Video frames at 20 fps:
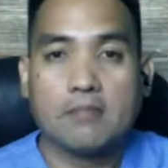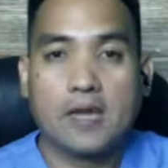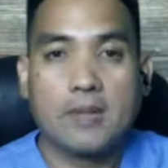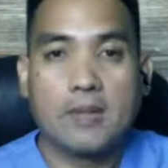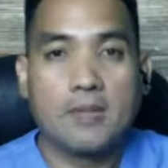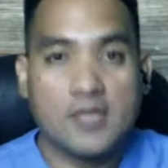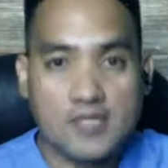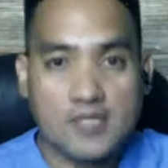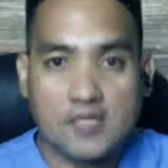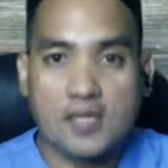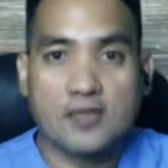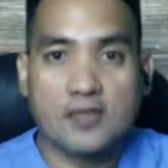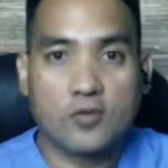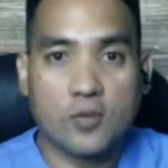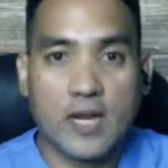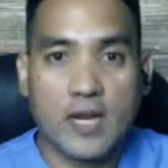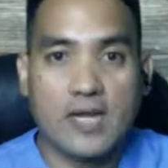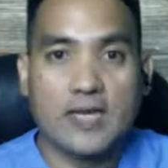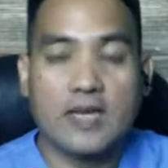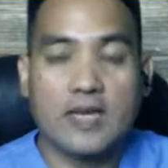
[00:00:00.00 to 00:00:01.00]
I'm going to tell you
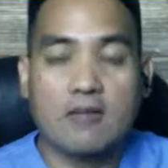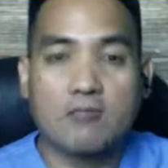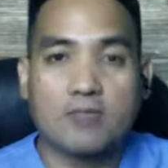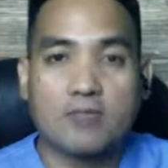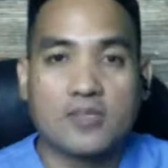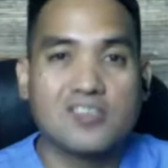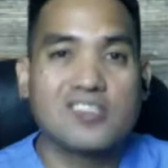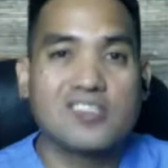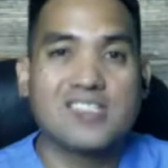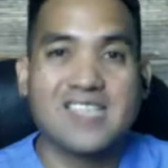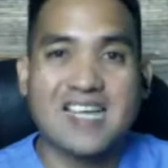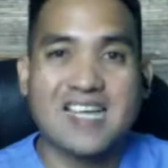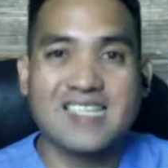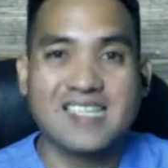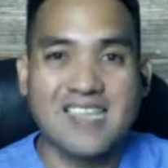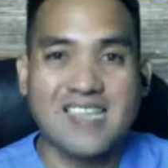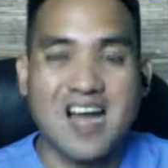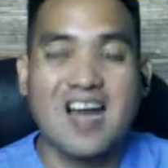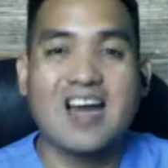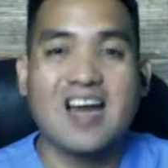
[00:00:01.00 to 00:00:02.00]
right now, because
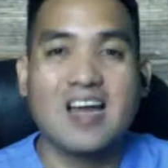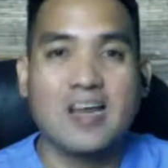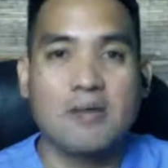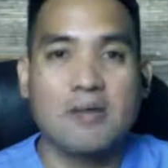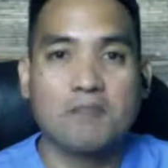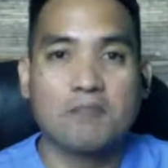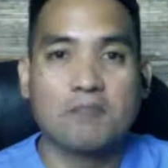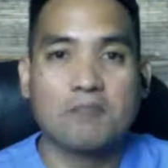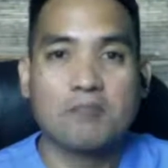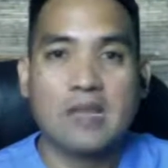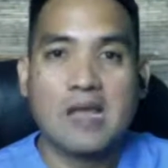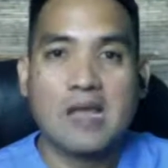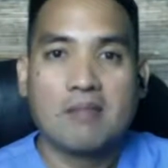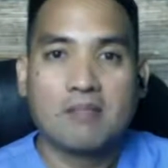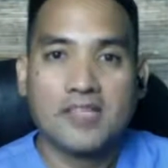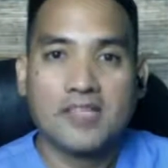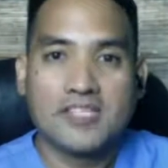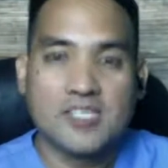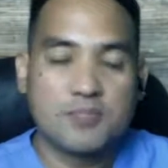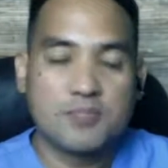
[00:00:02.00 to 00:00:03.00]
that time
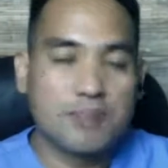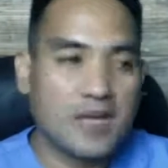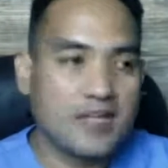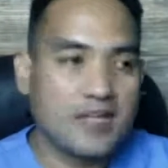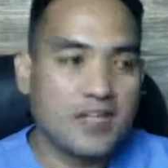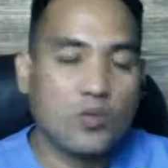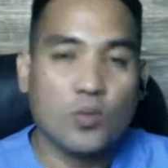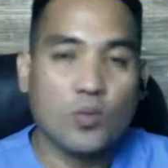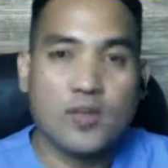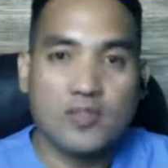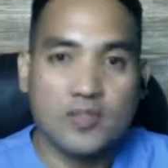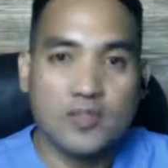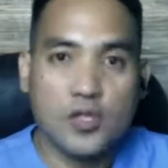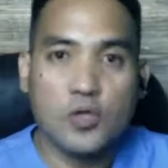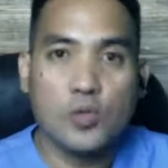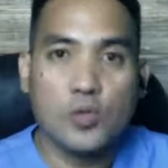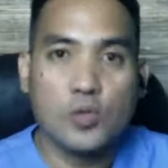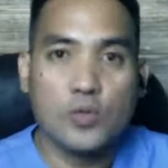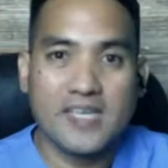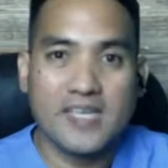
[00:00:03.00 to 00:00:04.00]
they're spending with
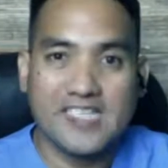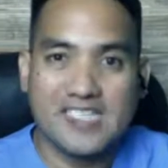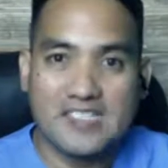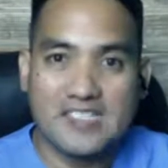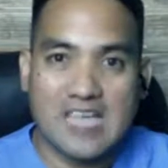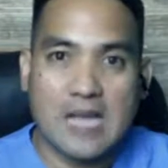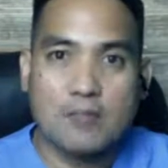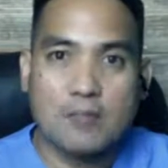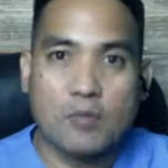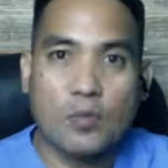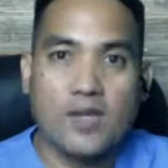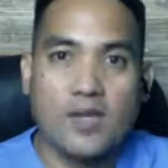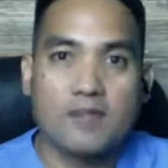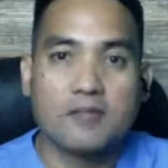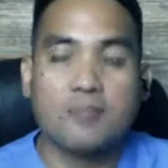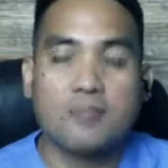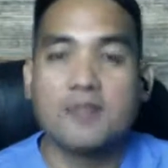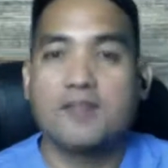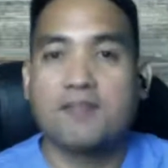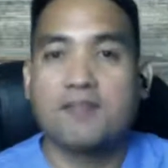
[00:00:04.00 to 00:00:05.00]
you is time away
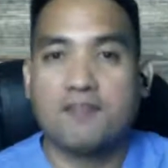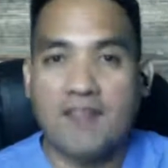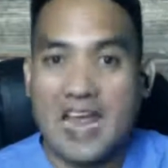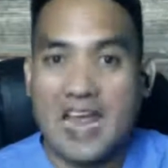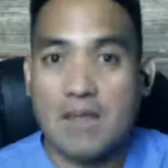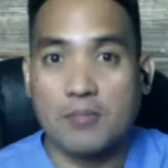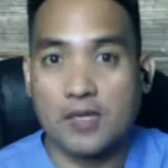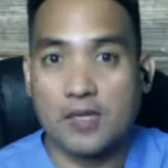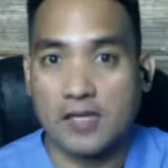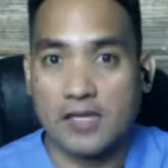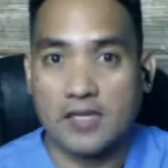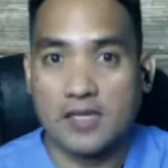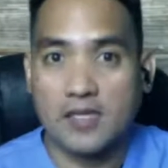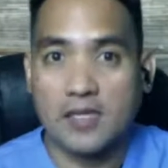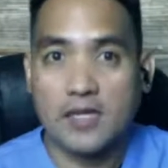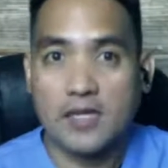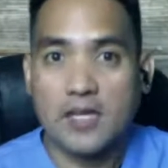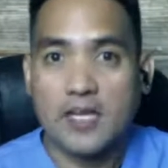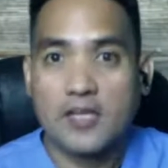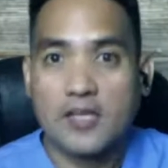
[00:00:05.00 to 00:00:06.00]
from their family.
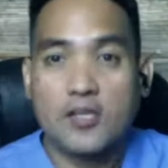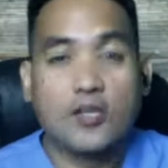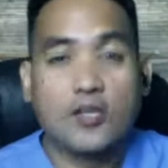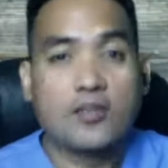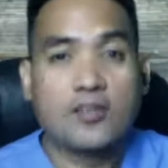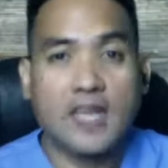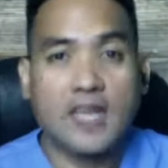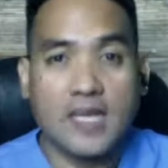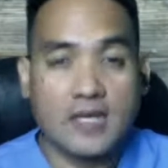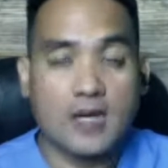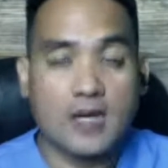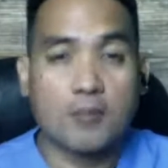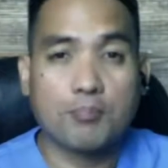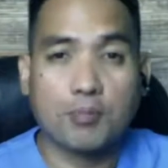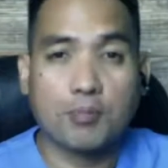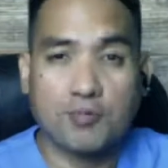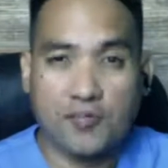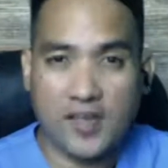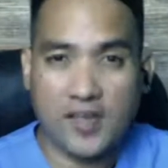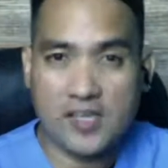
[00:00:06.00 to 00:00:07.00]
You think our
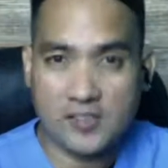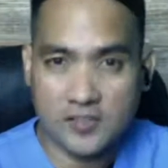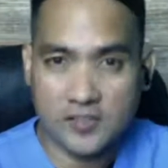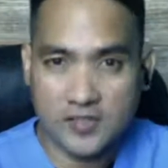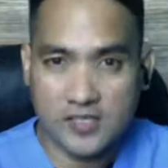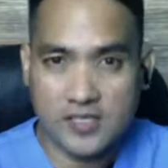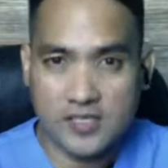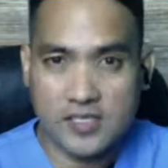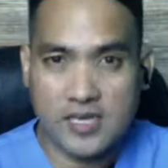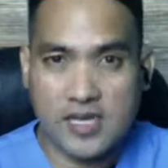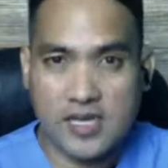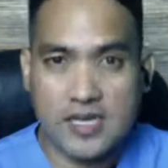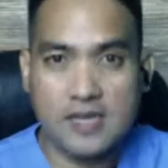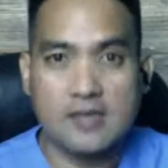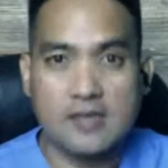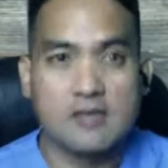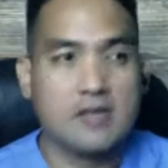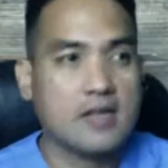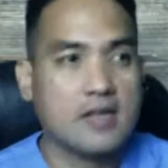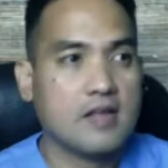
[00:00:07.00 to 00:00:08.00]
professors
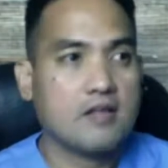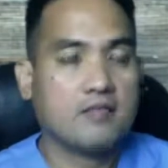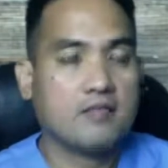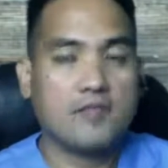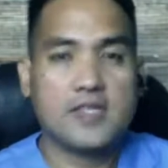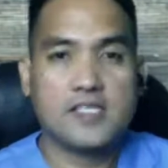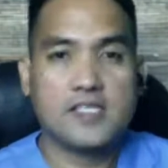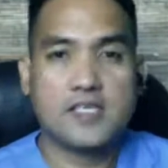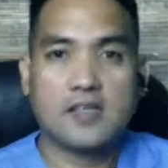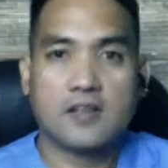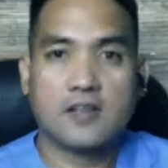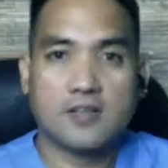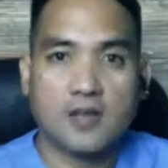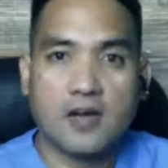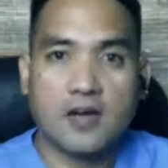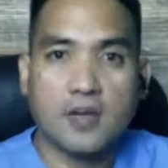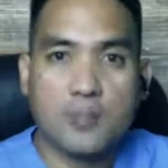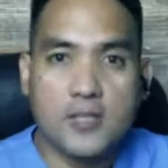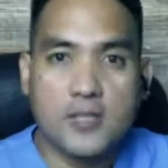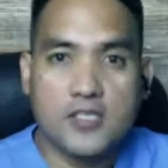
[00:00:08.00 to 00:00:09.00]
in physical
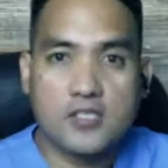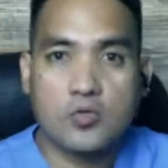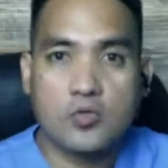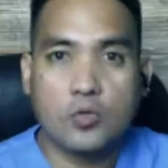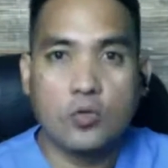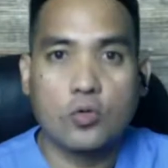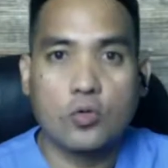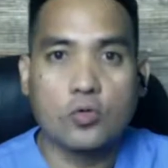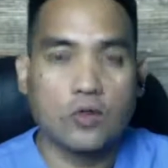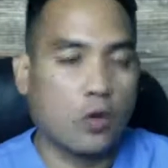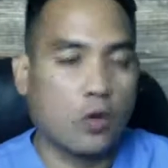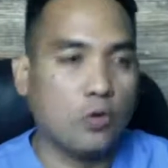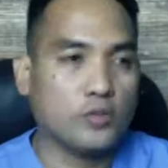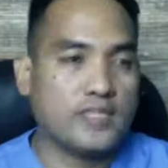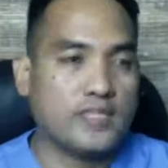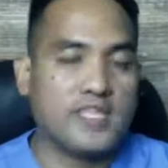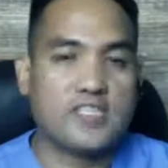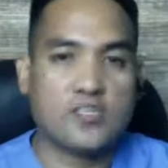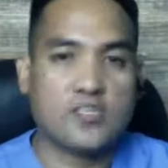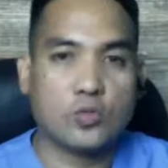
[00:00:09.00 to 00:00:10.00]
therapy school,
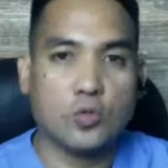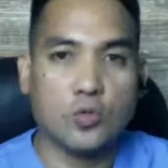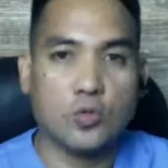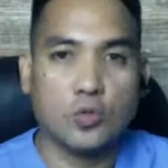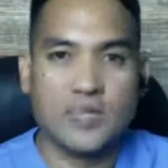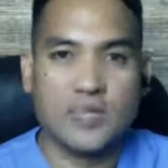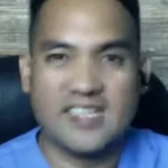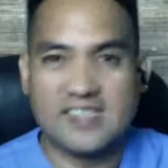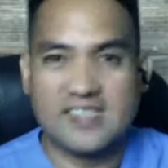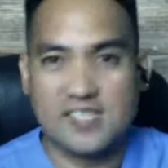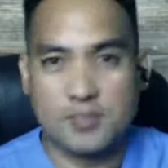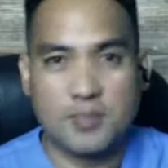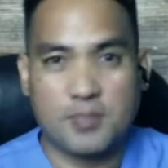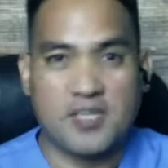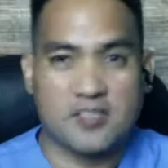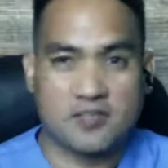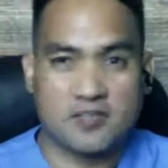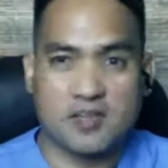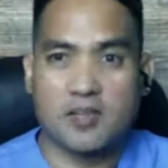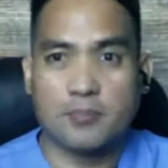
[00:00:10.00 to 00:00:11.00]
OT school, and
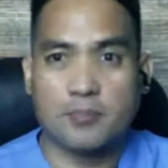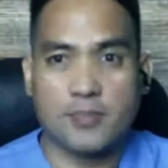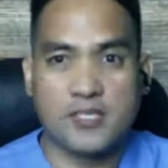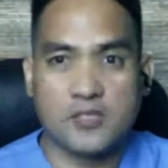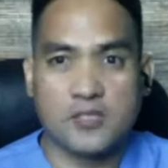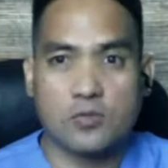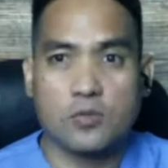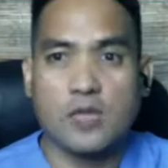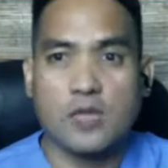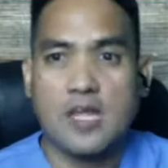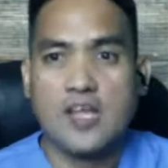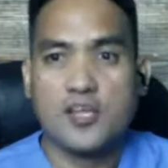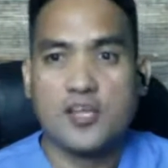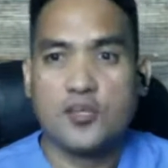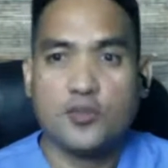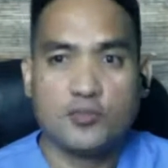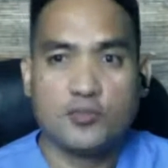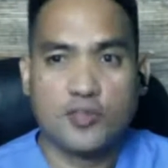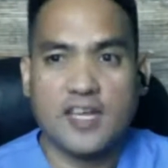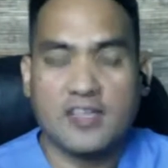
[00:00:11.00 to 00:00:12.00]
speech therapy school,
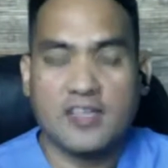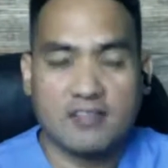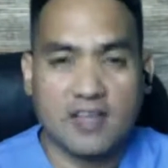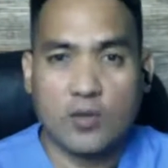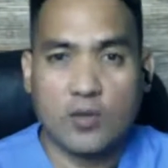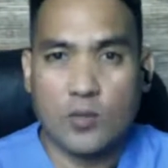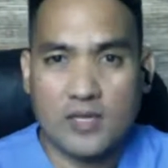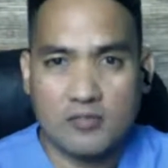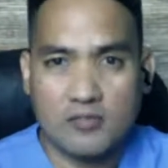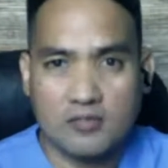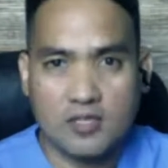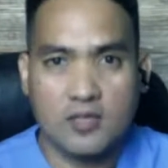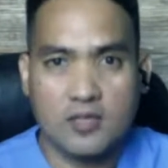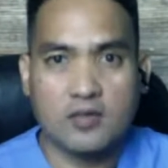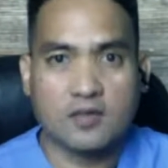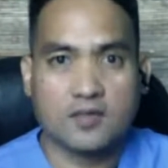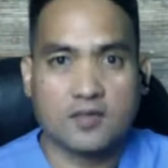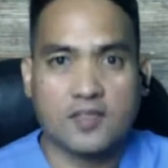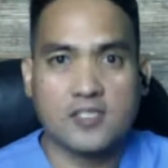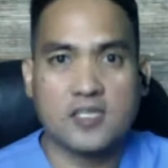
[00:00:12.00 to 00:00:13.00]
you think they went to the
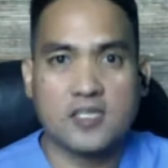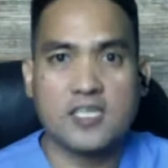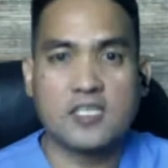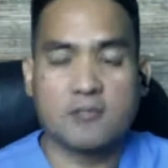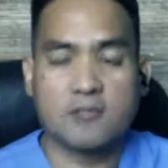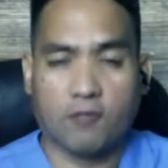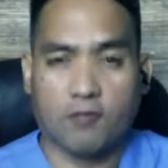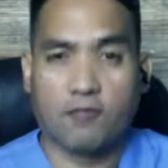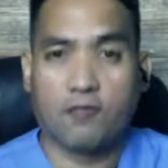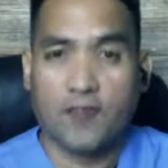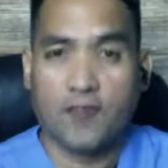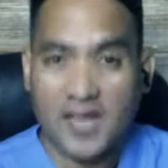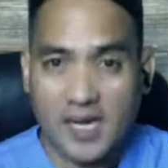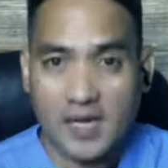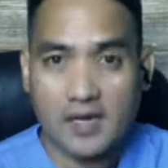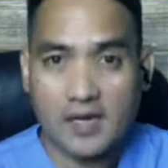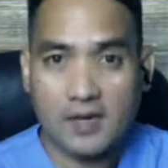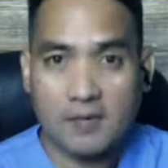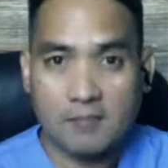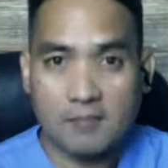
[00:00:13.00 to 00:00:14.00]
universities for free